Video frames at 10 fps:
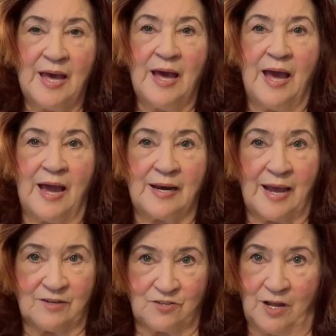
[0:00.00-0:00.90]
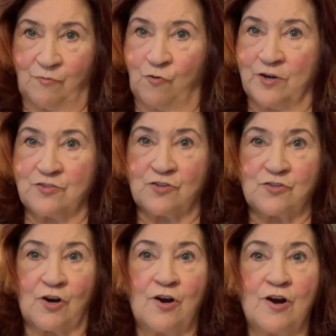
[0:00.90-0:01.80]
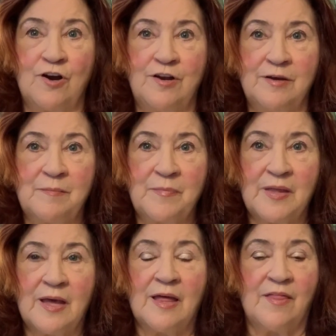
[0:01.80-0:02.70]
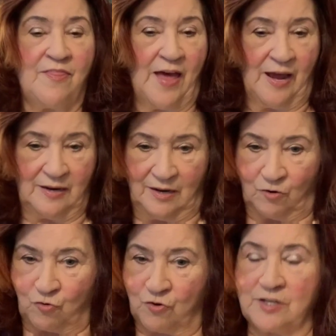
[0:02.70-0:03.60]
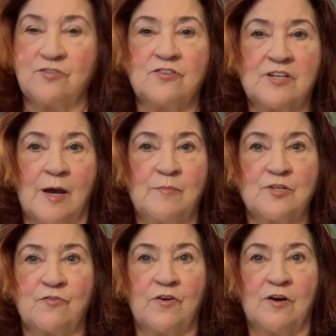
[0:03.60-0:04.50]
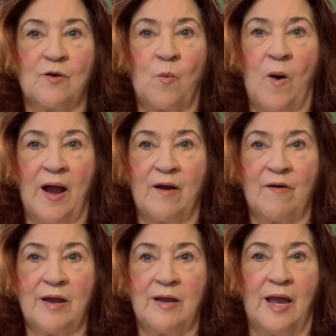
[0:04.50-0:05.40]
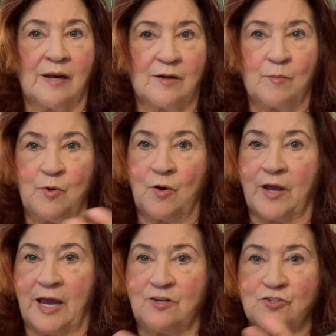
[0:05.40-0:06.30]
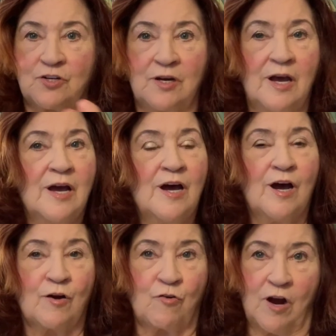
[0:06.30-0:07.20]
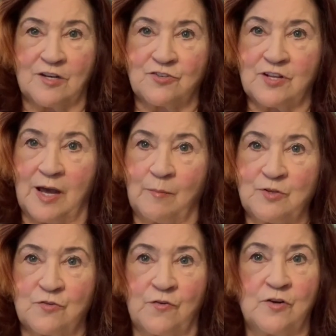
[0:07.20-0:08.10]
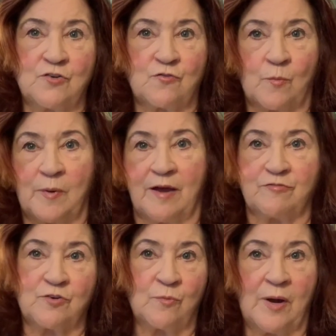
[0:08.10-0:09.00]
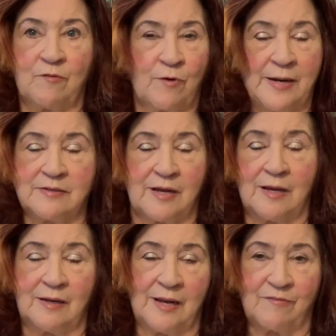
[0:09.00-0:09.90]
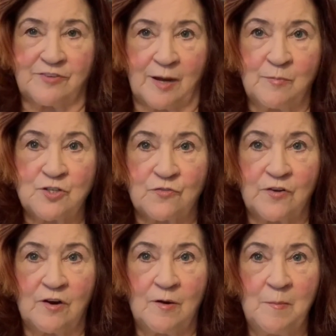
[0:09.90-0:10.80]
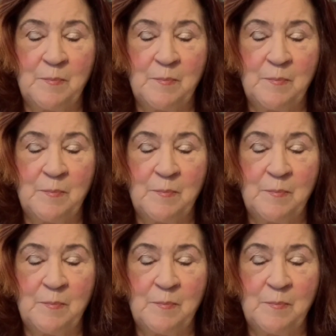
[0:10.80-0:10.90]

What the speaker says: And as that voice is heard, that increases hemispheric wiring and communication across the hemispheres from left to right to left hemisphere.